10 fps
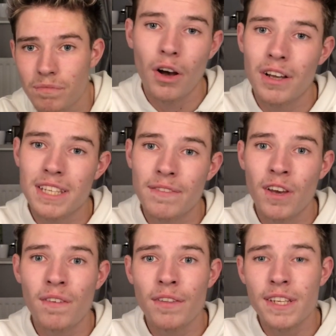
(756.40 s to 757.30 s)
Guys, if
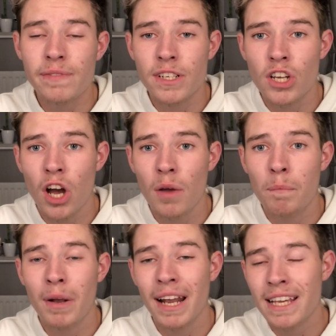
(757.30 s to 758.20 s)
you've liked this video,
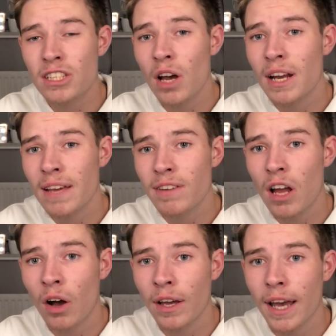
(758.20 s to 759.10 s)
please go leave a
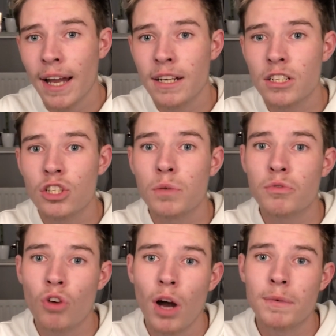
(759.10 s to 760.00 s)
like and
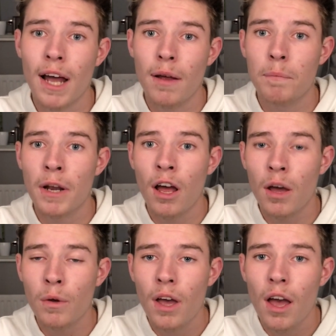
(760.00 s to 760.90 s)
subscribe down
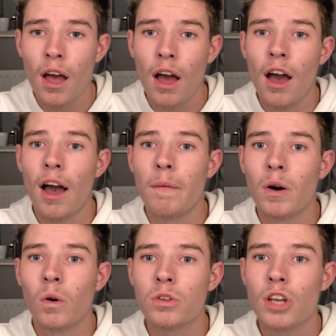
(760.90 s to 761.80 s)
below.
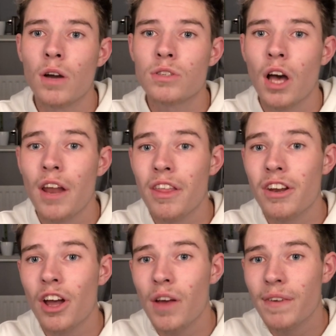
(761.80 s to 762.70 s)
Also, turn on the
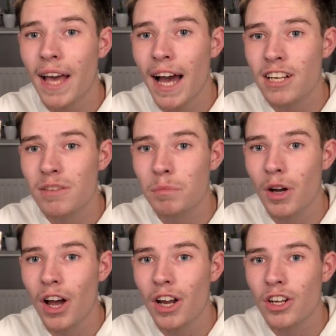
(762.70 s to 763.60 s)
notification
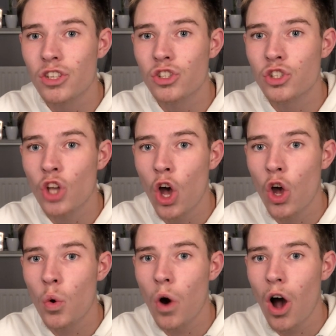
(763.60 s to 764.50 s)
button
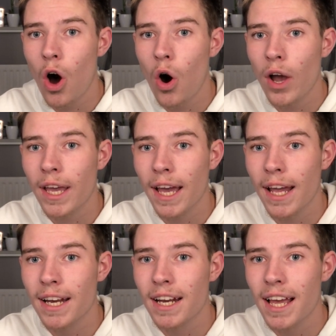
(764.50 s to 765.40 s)
so I
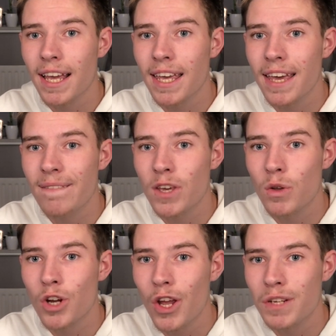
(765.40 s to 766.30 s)
can give
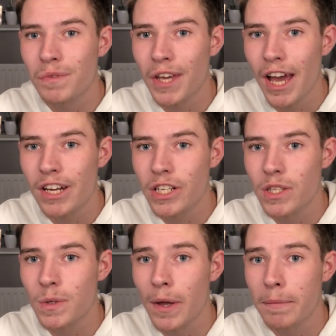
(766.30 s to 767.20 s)
you
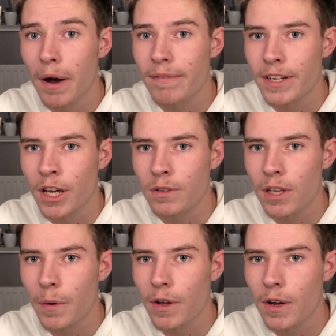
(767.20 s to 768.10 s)
notifications when my videos are
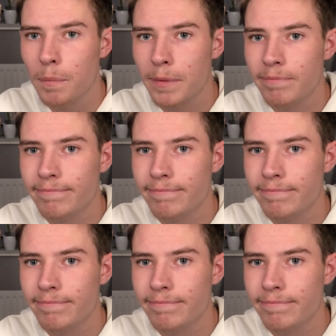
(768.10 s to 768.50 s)
going up.